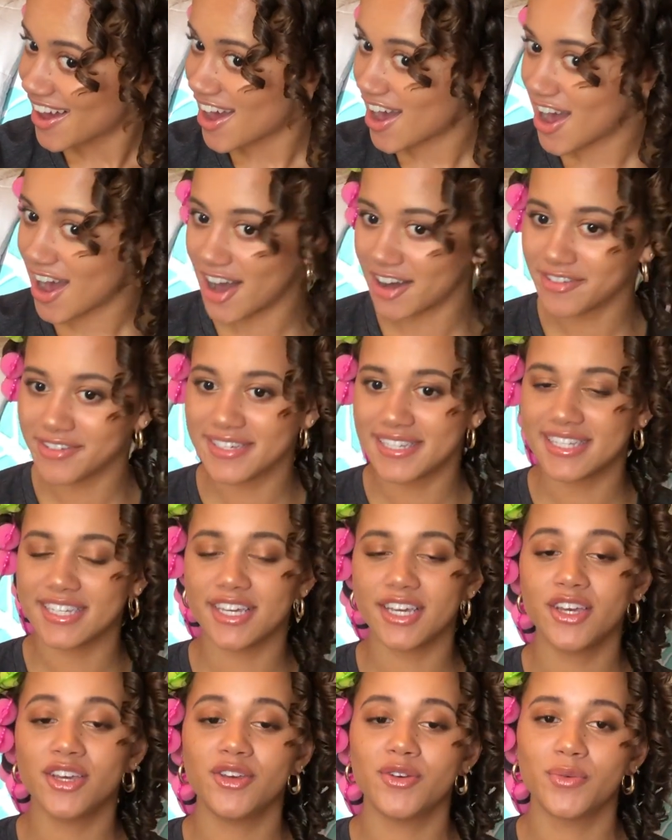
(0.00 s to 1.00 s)

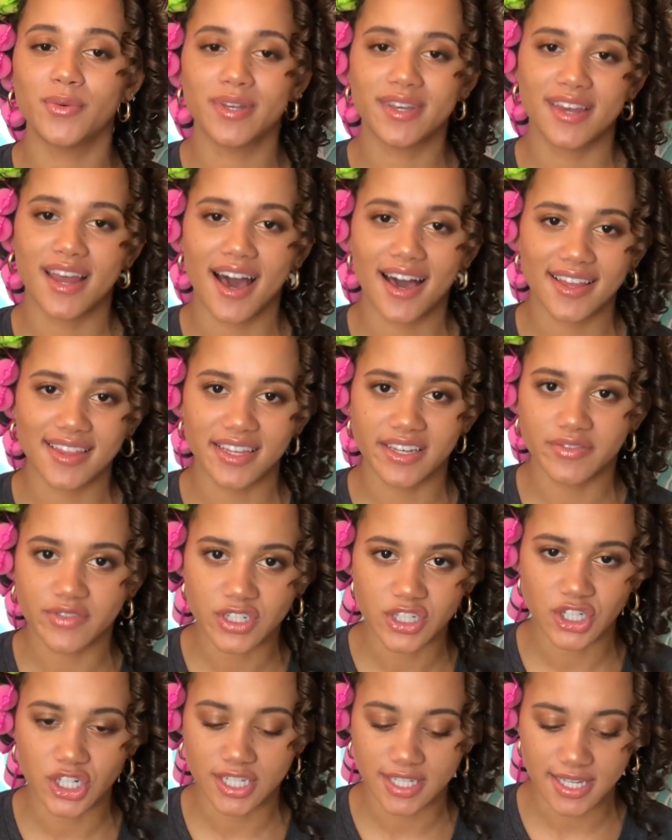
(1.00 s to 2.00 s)
Obviously, you would not leave it
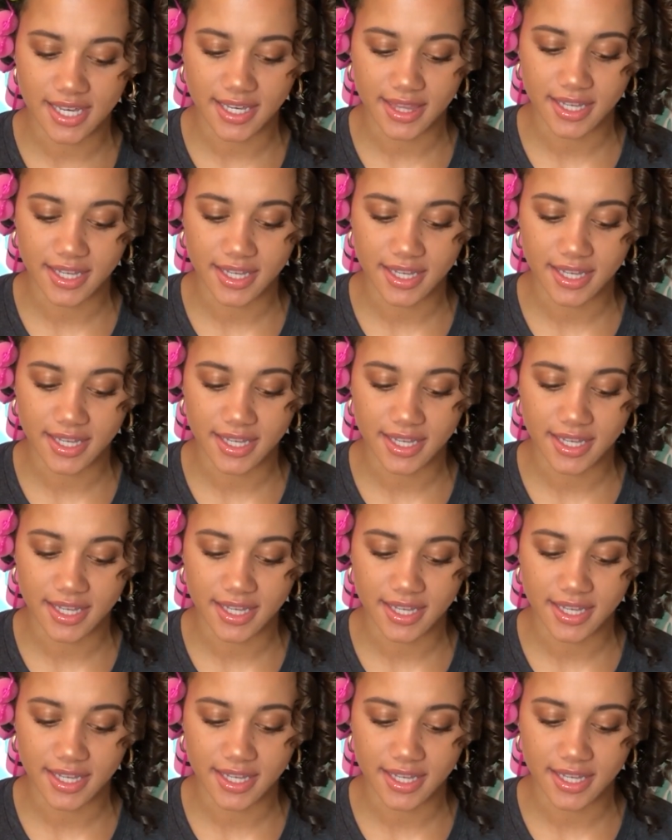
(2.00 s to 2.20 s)
just like